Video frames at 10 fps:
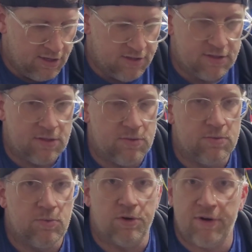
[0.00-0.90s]
So
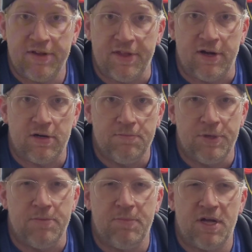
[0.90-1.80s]
we're great there.
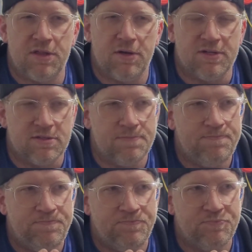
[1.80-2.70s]
But my thought is,
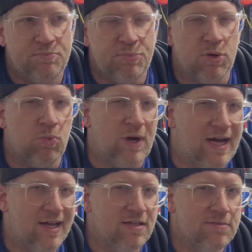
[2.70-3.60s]
but why?
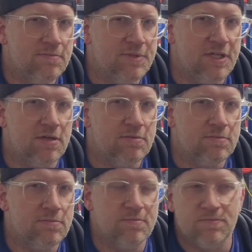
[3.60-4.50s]

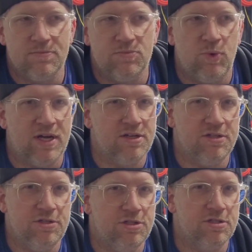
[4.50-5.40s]
Why couldn't
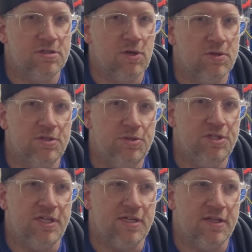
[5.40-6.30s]
you just throw a
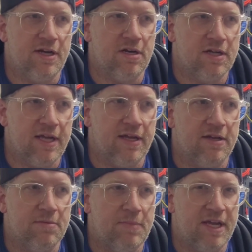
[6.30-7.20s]
2G in there
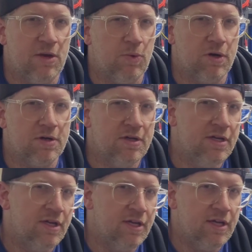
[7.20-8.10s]
and make it work?
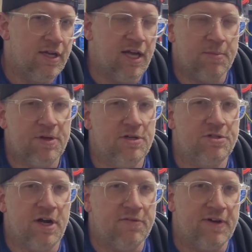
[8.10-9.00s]
And I'm going to
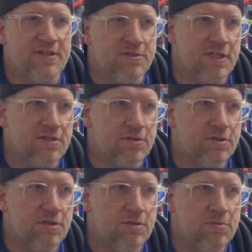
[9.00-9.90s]
try and find those answers
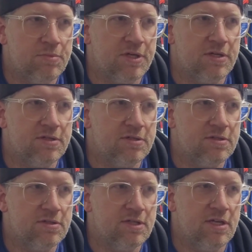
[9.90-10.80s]
too, because
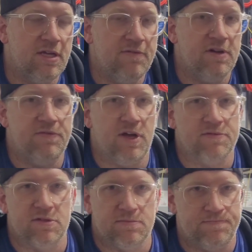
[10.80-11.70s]
even if you have
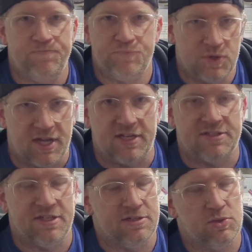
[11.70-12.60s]
to, like I
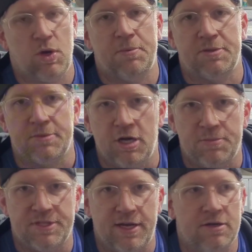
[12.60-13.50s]
said, swap some
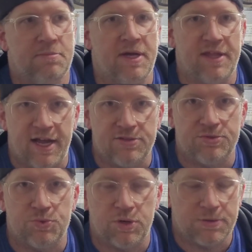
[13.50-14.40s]
cups out and make the
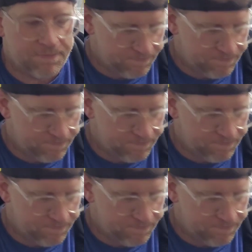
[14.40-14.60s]
axles work,